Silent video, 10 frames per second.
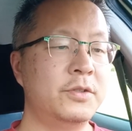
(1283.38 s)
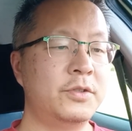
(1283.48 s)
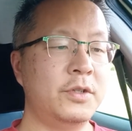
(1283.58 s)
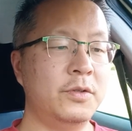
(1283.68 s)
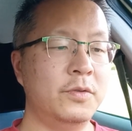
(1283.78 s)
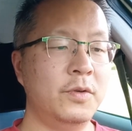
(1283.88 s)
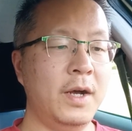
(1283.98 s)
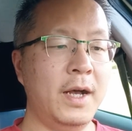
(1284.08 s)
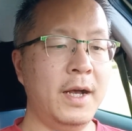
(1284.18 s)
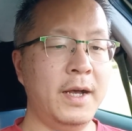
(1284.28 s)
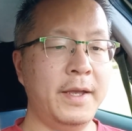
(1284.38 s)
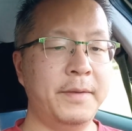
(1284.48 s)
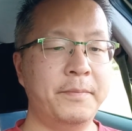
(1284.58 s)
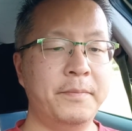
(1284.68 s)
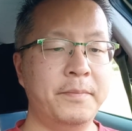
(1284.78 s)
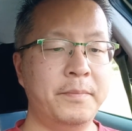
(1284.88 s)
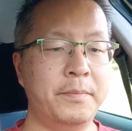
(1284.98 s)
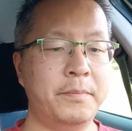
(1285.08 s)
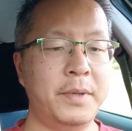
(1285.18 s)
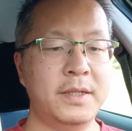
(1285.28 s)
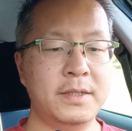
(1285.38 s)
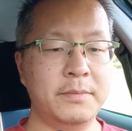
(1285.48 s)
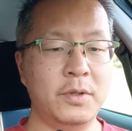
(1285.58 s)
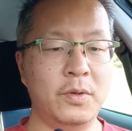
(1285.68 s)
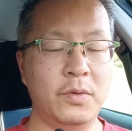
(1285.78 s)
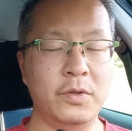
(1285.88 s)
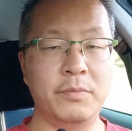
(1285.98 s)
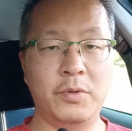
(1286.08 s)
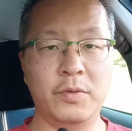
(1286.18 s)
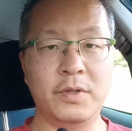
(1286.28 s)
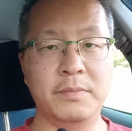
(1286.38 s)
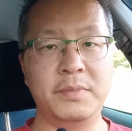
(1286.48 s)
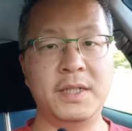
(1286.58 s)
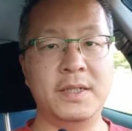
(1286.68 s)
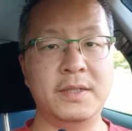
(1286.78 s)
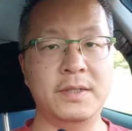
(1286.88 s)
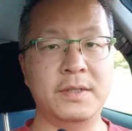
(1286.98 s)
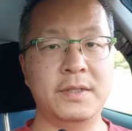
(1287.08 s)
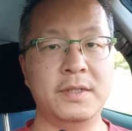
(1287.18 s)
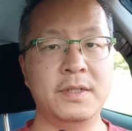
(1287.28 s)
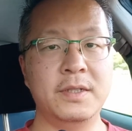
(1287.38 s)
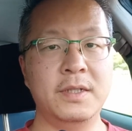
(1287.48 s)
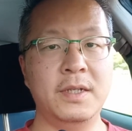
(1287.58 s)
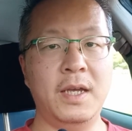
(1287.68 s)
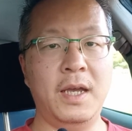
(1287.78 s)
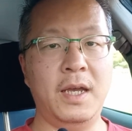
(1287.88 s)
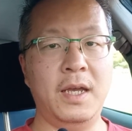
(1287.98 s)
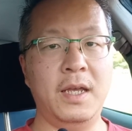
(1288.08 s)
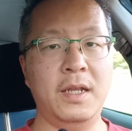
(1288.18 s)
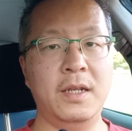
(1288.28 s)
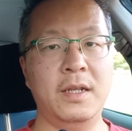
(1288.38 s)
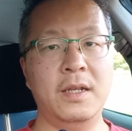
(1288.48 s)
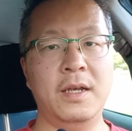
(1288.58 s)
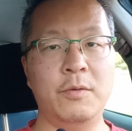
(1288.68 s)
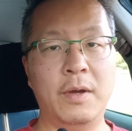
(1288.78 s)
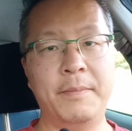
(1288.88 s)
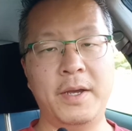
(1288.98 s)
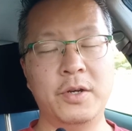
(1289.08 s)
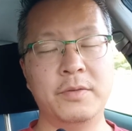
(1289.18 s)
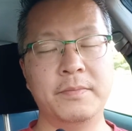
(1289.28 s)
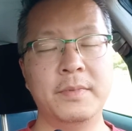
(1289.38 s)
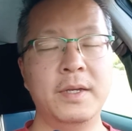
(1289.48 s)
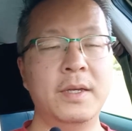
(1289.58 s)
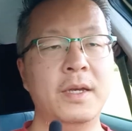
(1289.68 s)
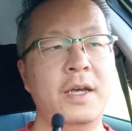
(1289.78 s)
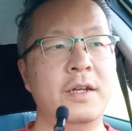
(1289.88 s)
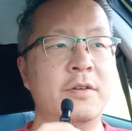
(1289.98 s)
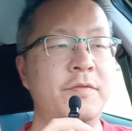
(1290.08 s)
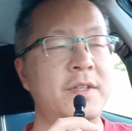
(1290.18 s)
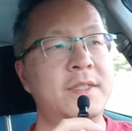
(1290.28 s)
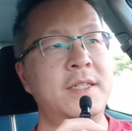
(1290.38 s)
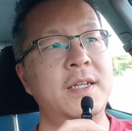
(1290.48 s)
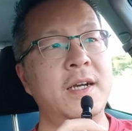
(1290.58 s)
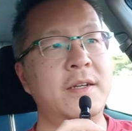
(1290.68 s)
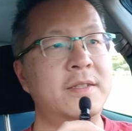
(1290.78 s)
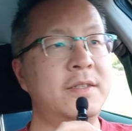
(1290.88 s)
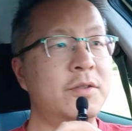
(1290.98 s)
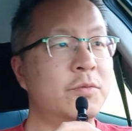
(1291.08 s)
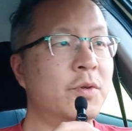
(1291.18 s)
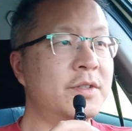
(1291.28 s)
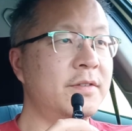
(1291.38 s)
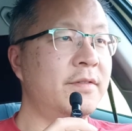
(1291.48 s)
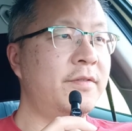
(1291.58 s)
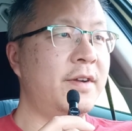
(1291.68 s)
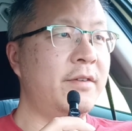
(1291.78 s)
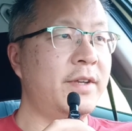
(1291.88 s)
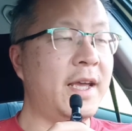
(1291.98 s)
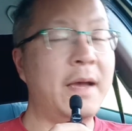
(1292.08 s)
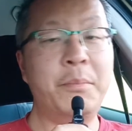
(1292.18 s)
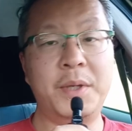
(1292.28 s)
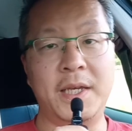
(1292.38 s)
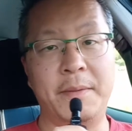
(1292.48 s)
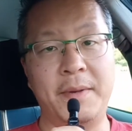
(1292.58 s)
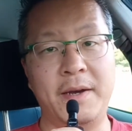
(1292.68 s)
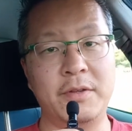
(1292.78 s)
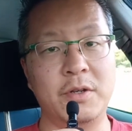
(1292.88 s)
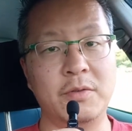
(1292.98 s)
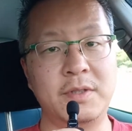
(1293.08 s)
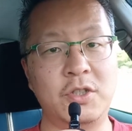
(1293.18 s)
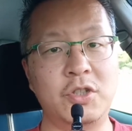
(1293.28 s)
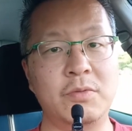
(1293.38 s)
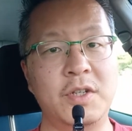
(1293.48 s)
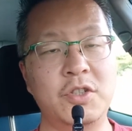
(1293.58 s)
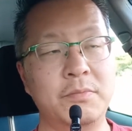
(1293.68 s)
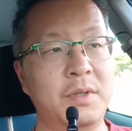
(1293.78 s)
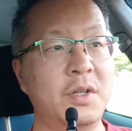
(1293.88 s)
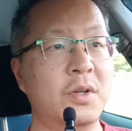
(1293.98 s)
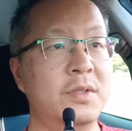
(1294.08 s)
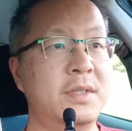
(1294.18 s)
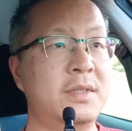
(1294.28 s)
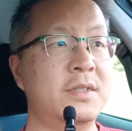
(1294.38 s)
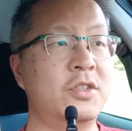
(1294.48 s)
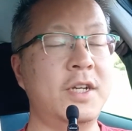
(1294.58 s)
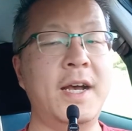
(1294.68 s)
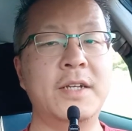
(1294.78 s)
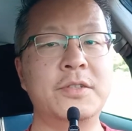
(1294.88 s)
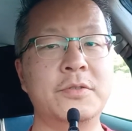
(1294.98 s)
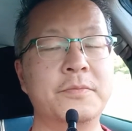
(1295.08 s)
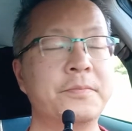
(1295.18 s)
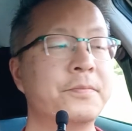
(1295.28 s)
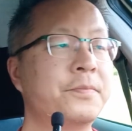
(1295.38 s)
So I picked up all the broken pieces and I went back home. And obviously, I still wasn't very happy about the whole situation because it's such a hassle.